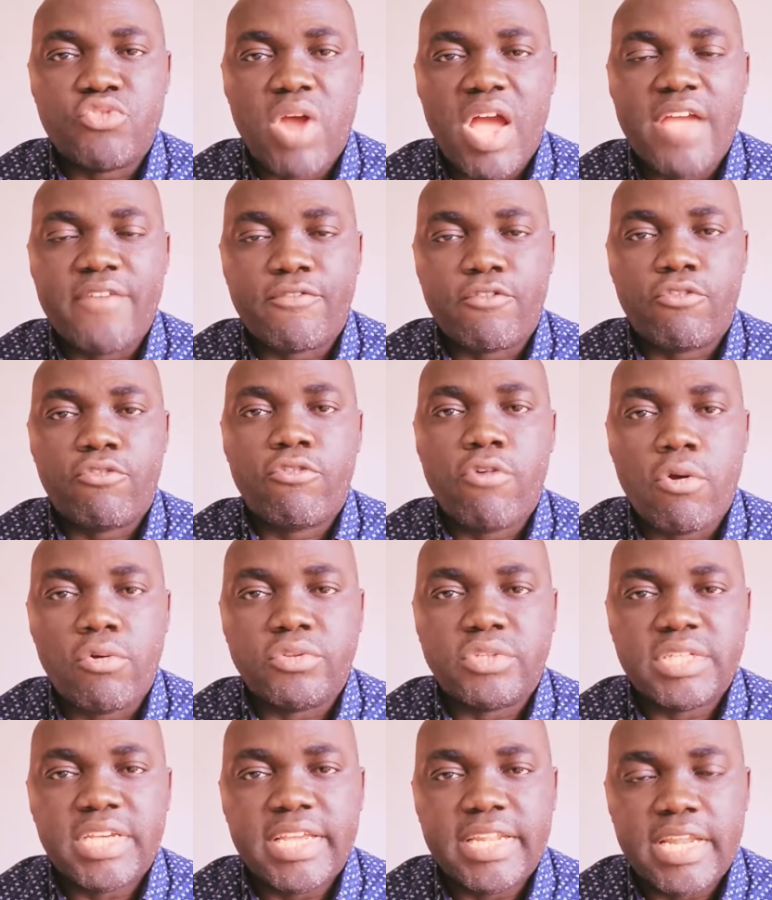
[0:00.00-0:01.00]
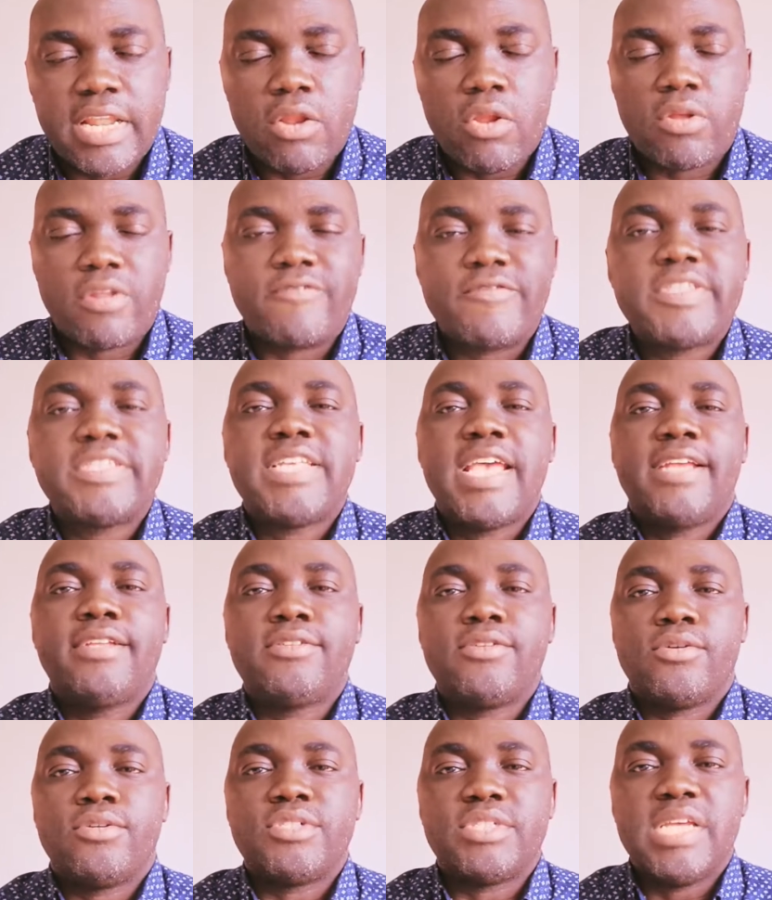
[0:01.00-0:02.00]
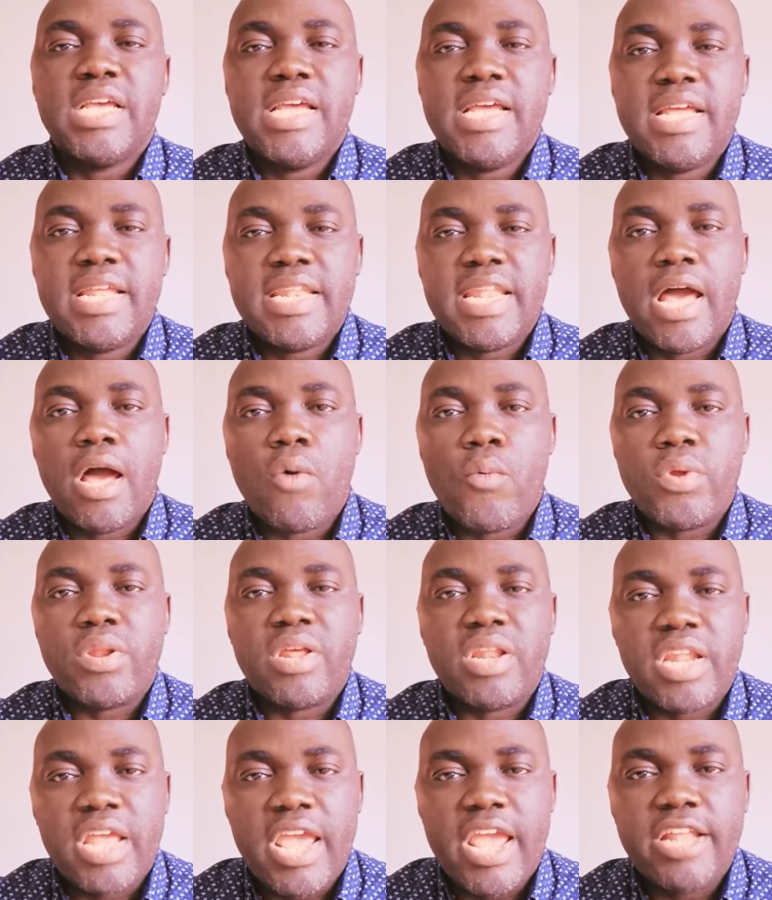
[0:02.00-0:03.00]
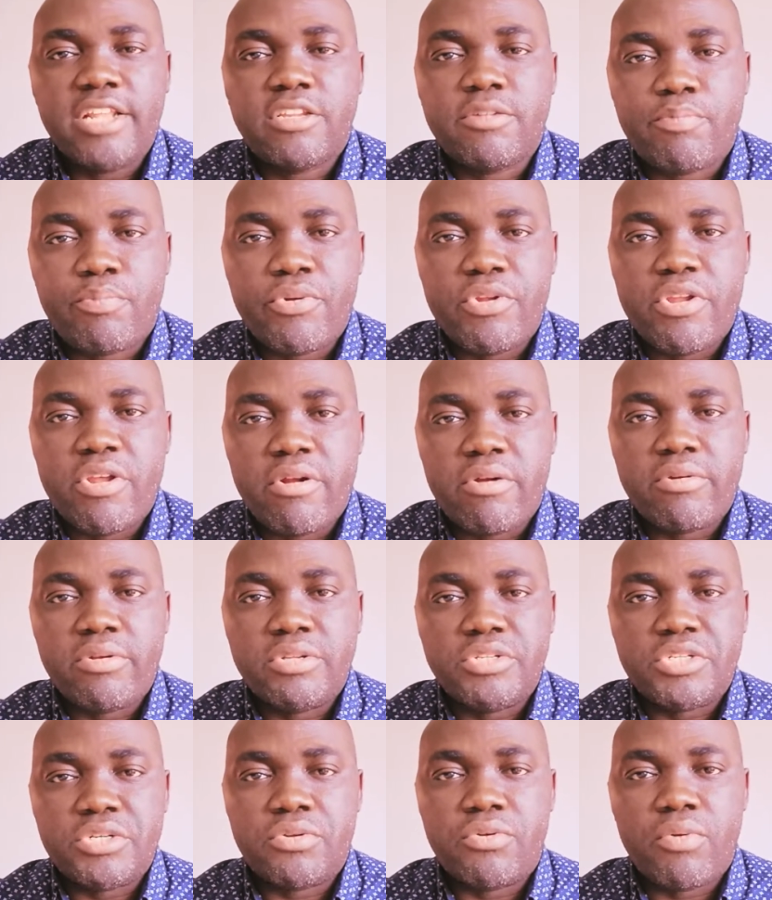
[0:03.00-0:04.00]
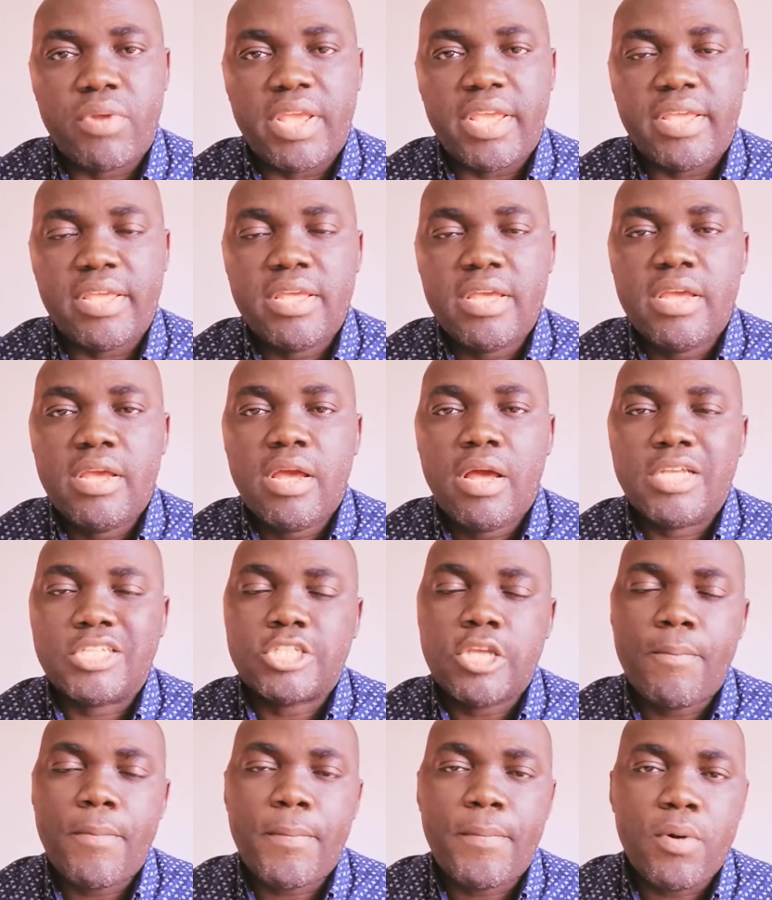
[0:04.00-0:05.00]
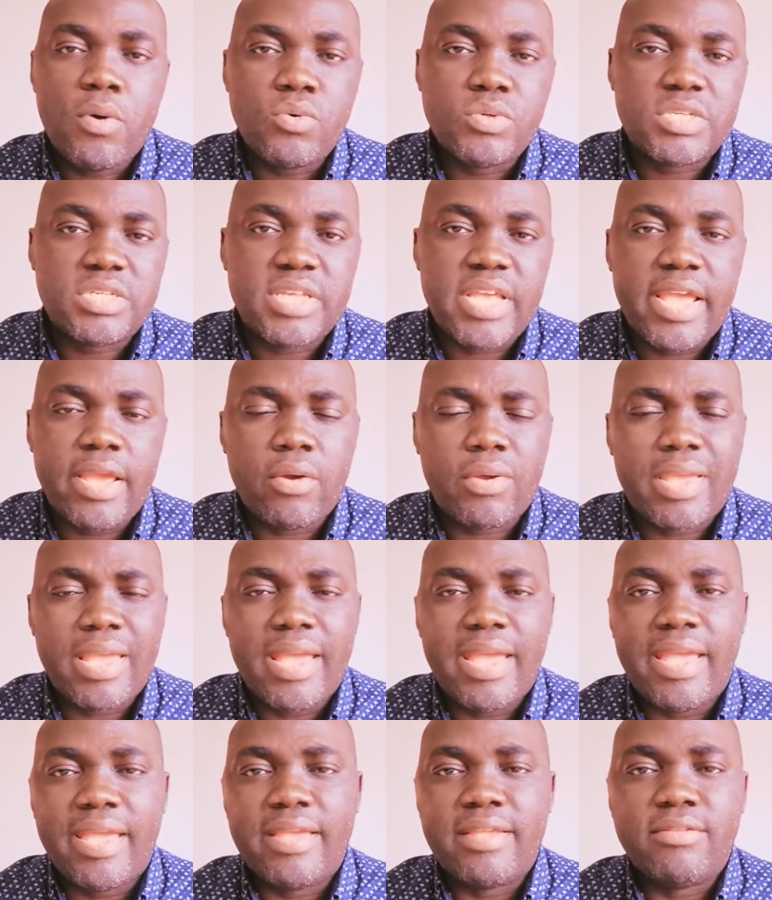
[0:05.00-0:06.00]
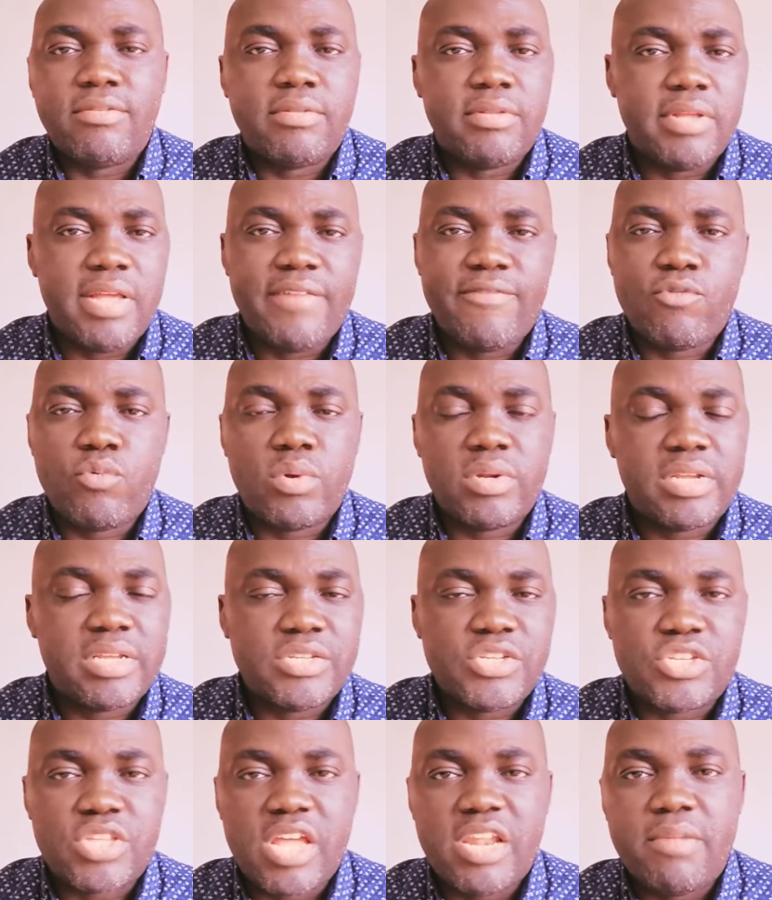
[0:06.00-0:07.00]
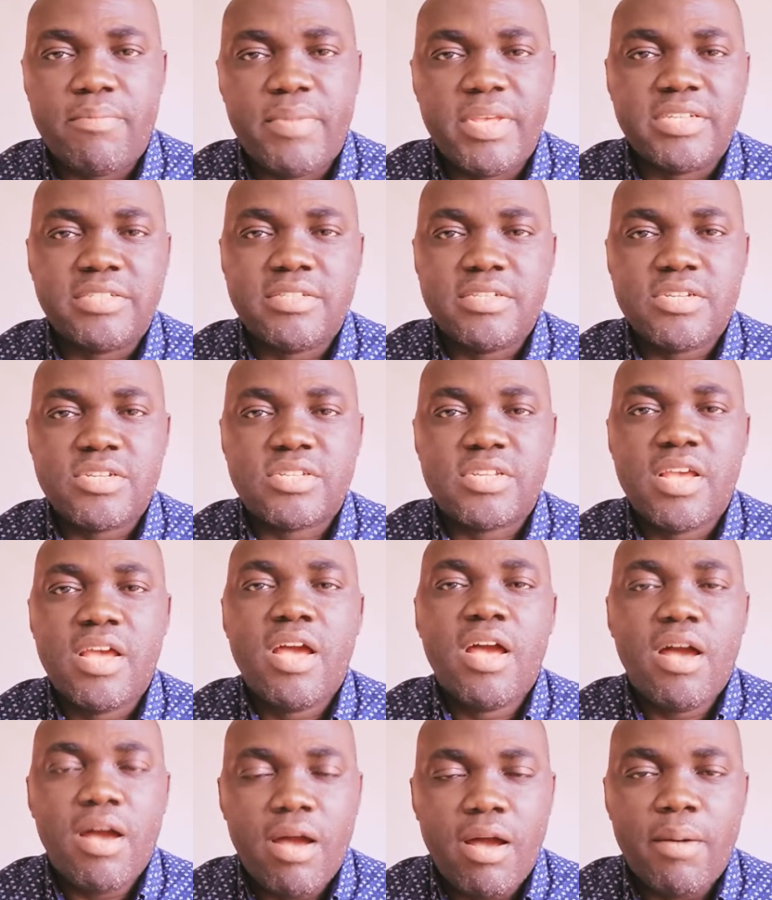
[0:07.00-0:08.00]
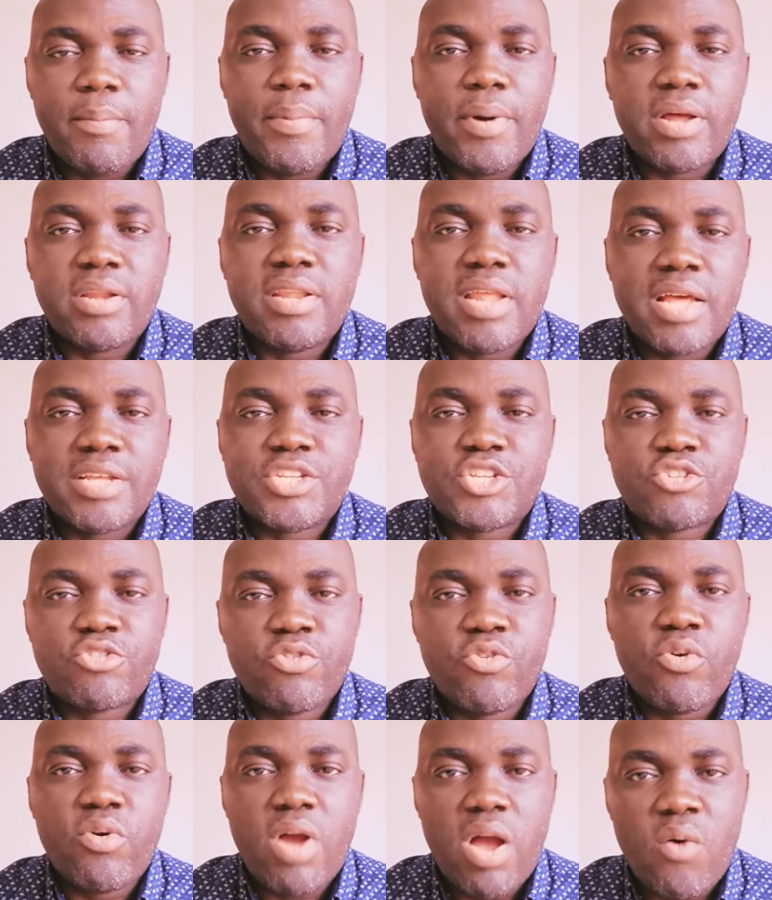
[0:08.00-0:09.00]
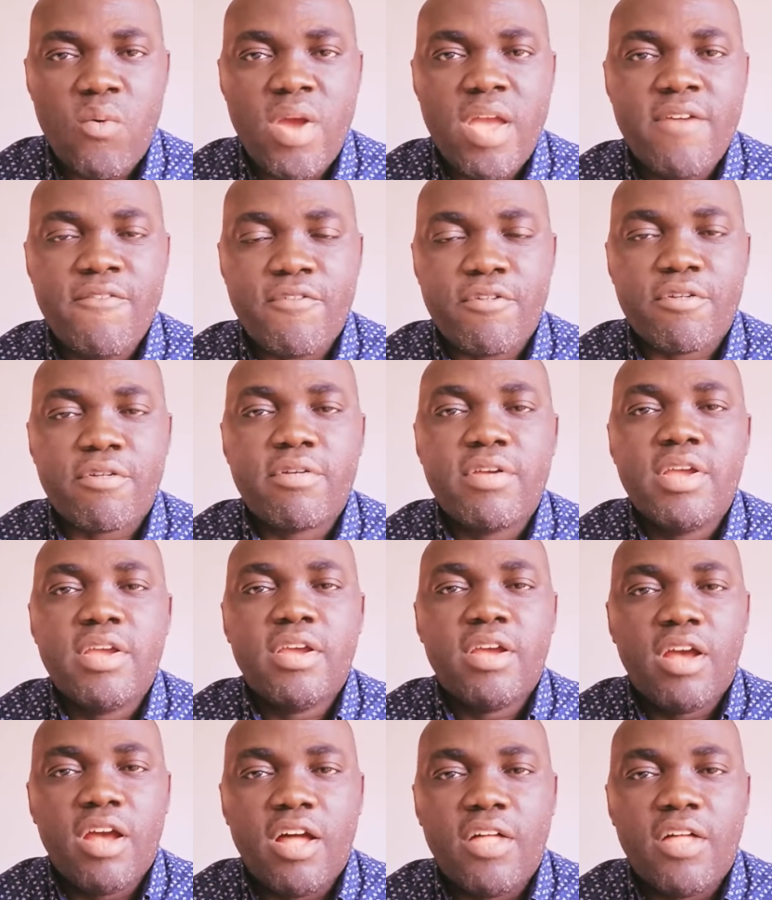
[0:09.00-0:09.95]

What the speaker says: drive growth in a lot of sectors. Now, with an entrepreneurial degree, some people will say, okay, everyone can start a business, but that's true. However,